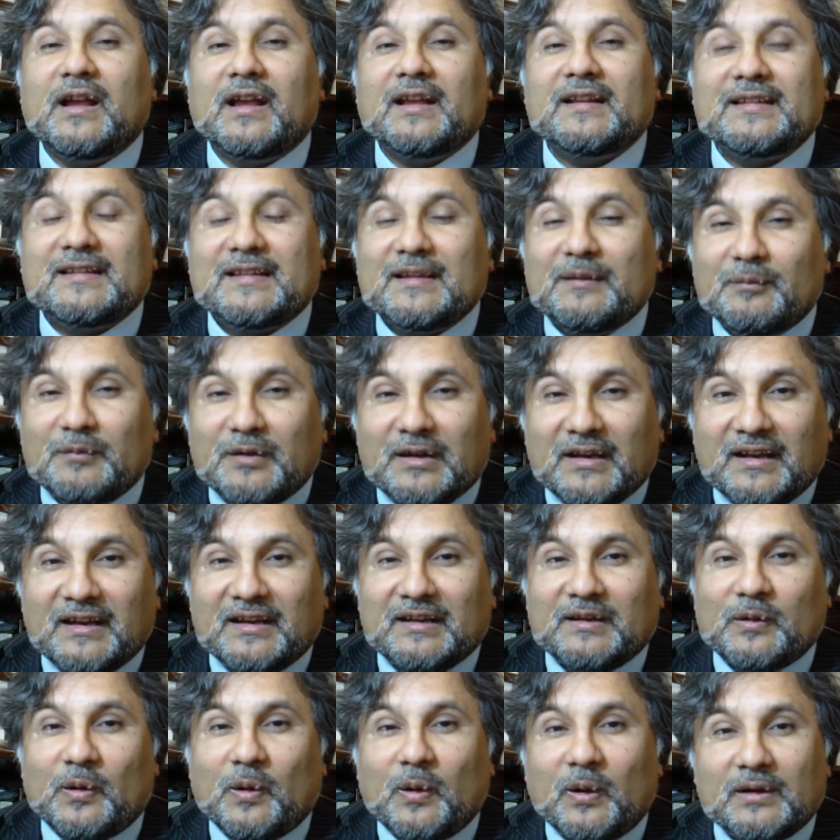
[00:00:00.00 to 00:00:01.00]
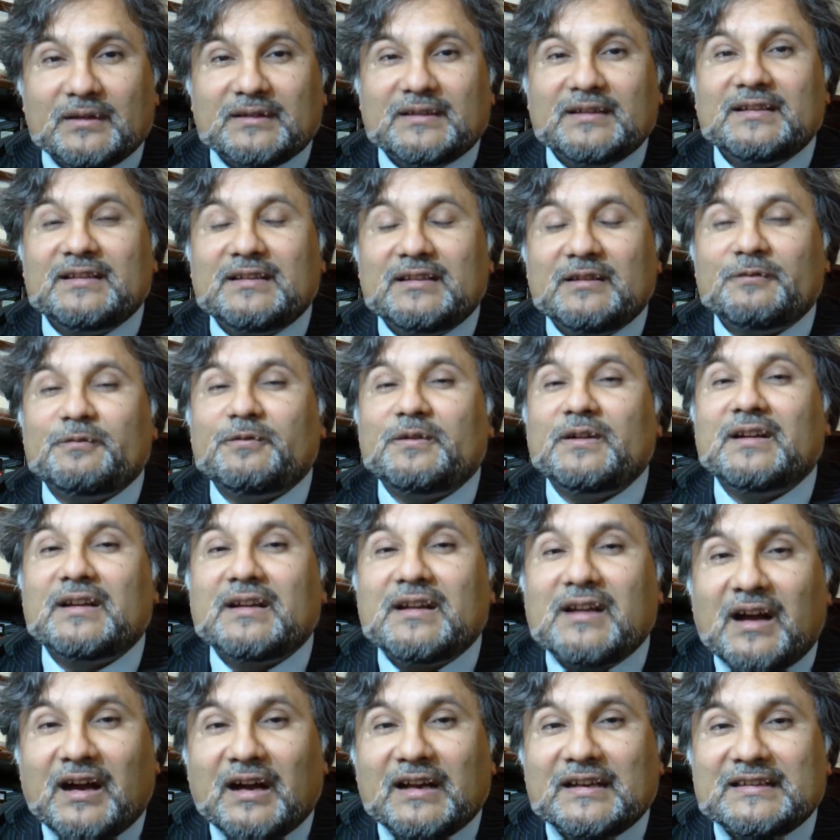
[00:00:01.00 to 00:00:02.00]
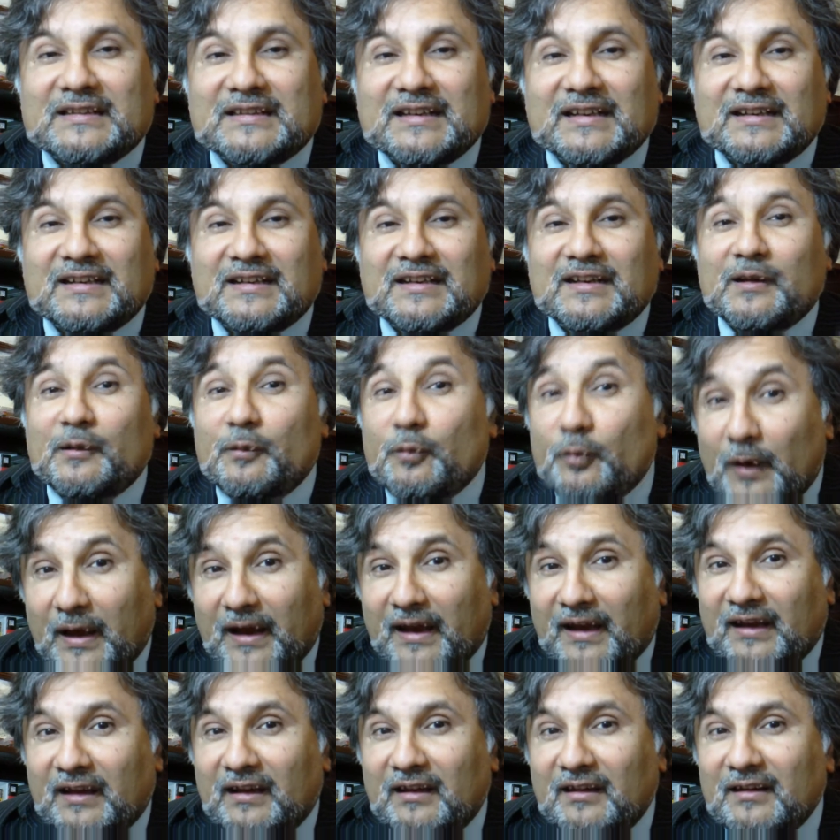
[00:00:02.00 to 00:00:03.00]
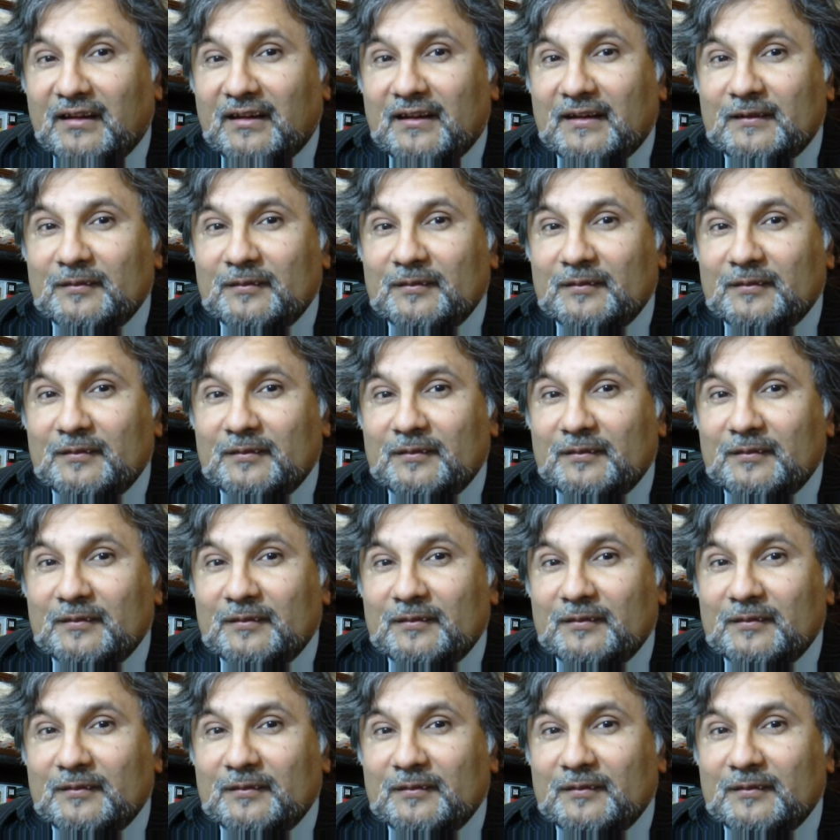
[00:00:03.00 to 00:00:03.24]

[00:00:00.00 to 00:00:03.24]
assimilate all these different content in a way